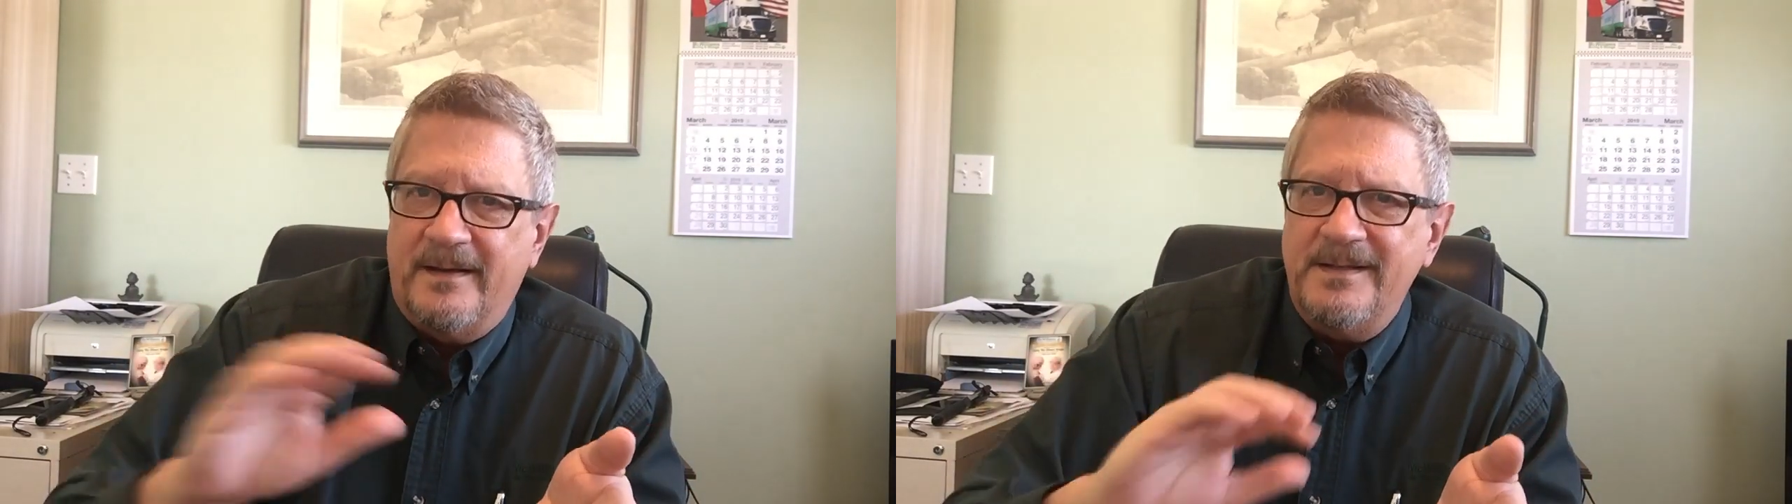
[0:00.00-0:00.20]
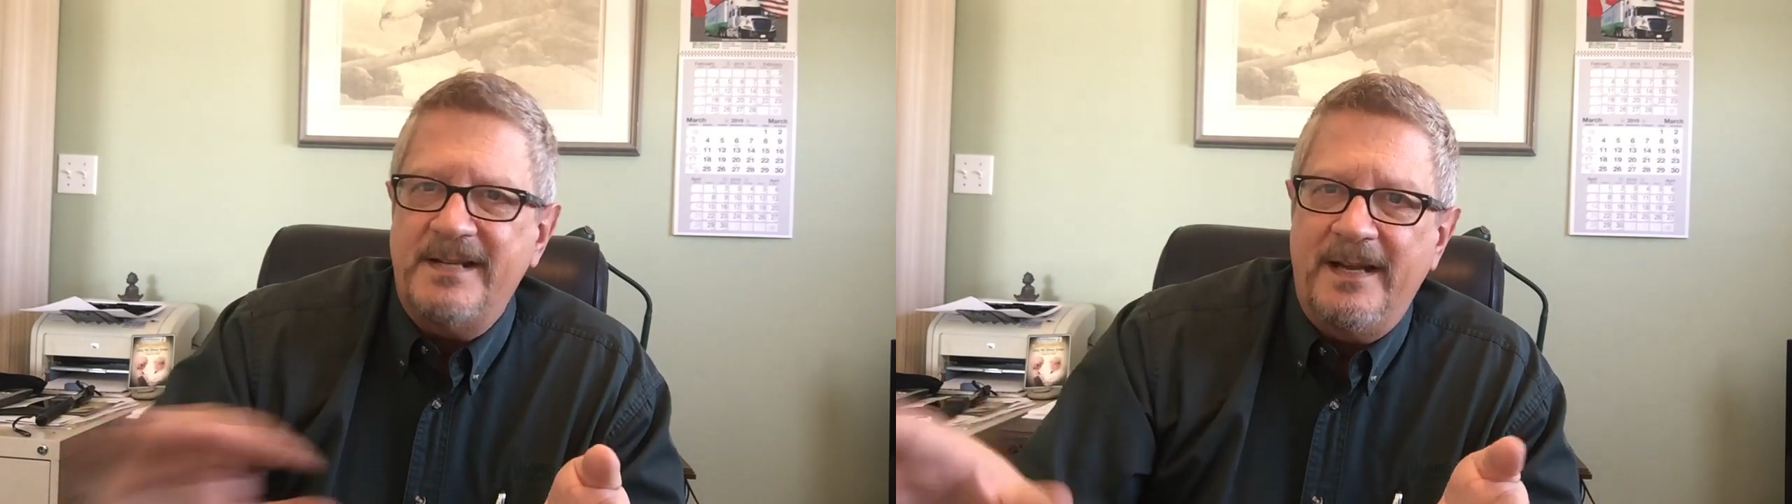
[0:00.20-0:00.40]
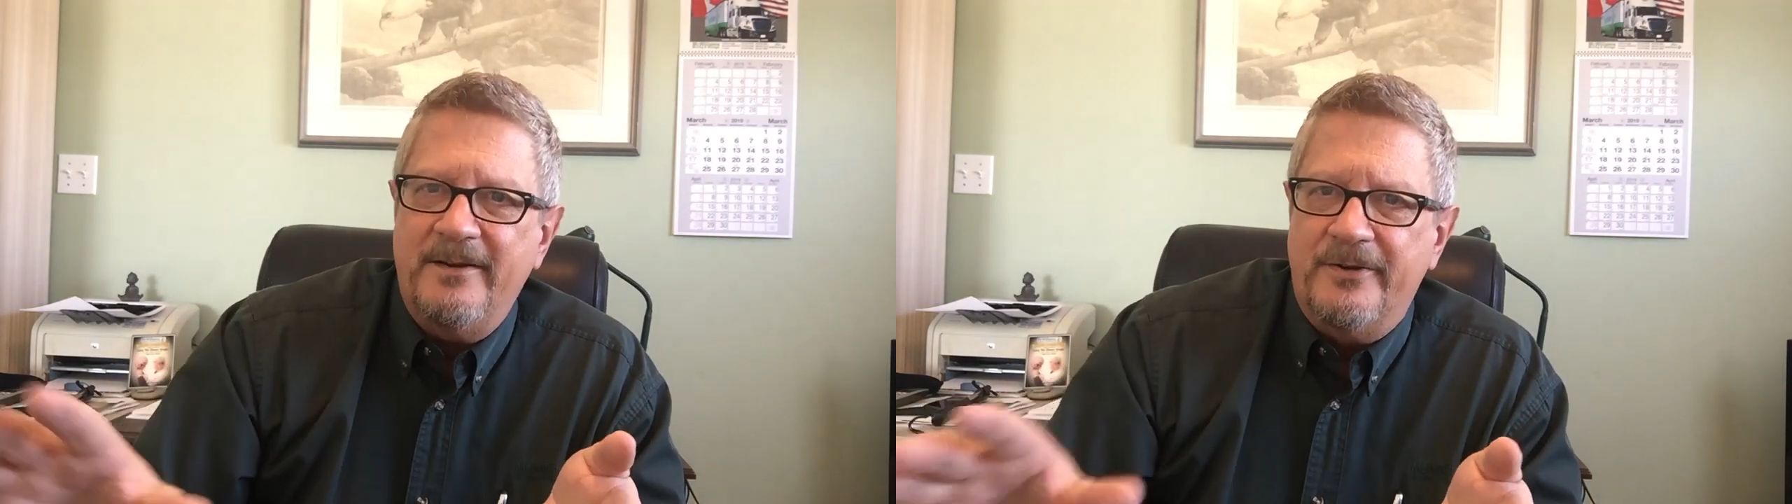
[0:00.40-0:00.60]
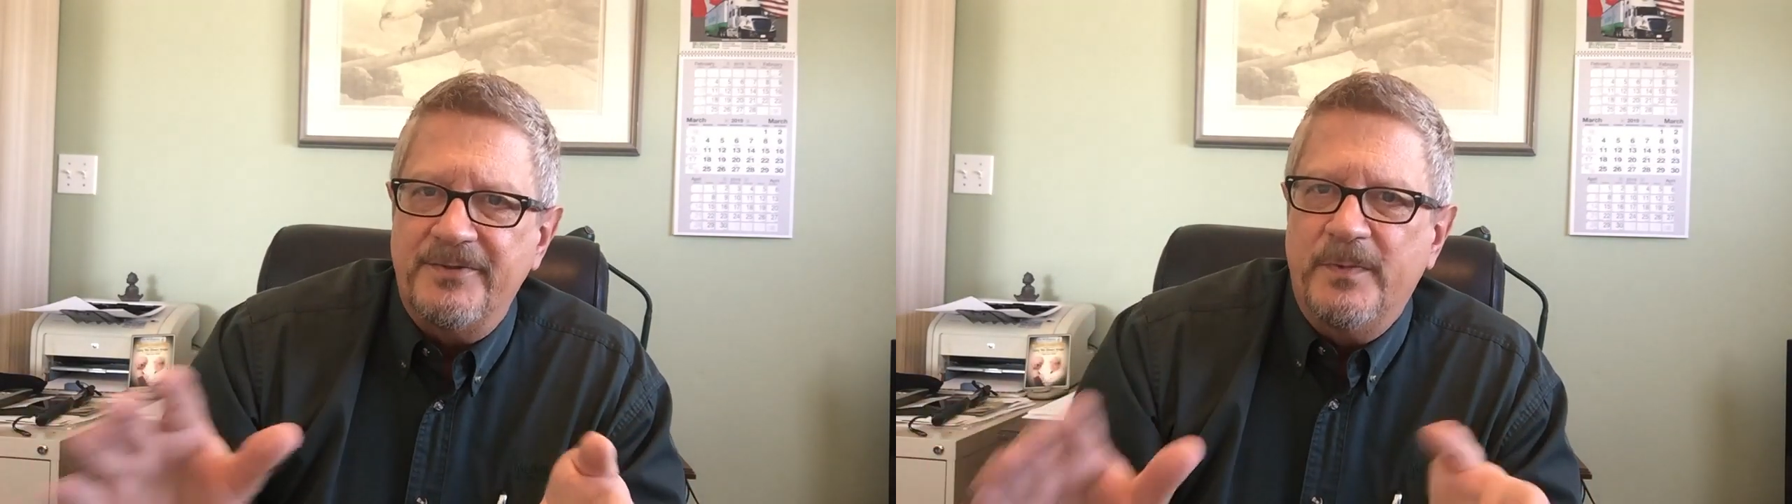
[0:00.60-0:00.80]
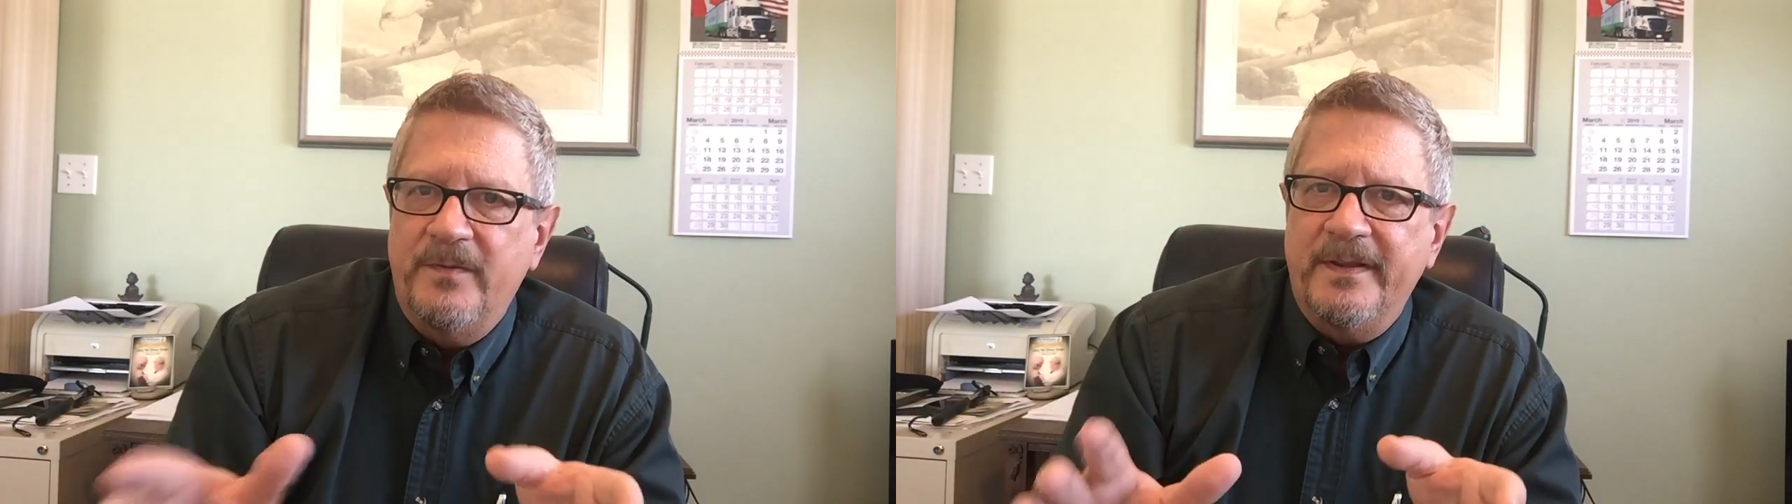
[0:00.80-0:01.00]

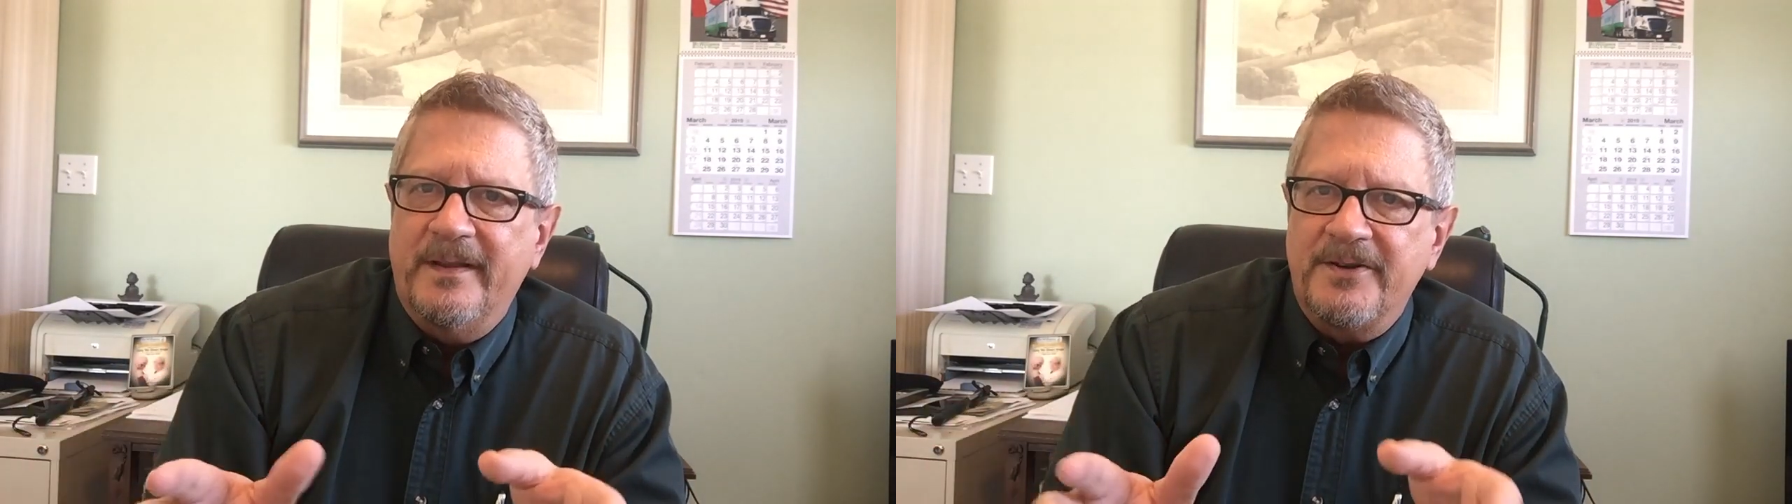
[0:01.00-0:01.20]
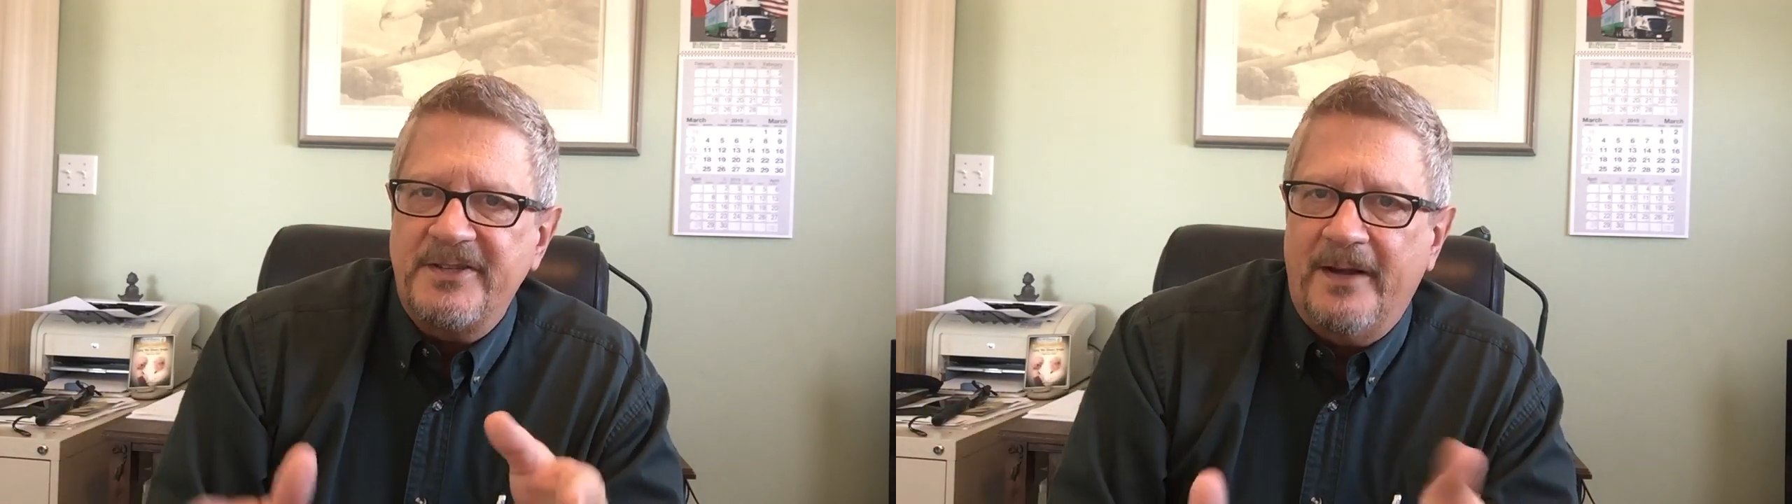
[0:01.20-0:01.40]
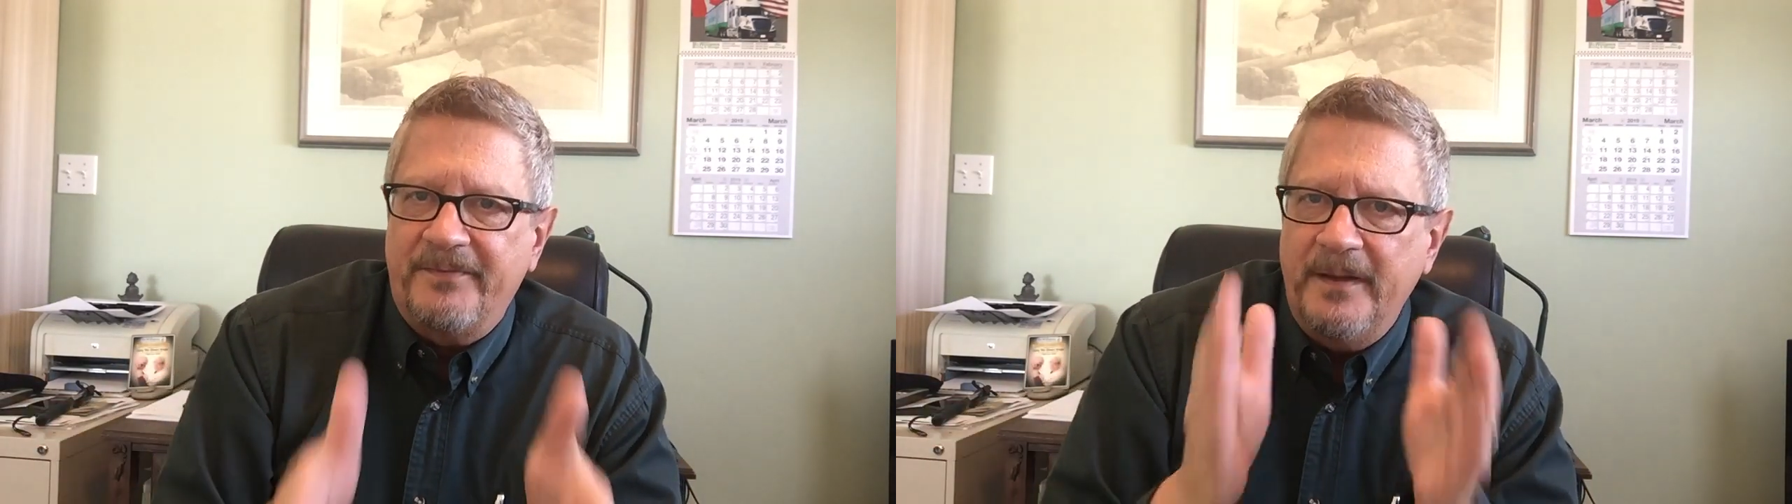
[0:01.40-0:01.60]
containers moving their stuff.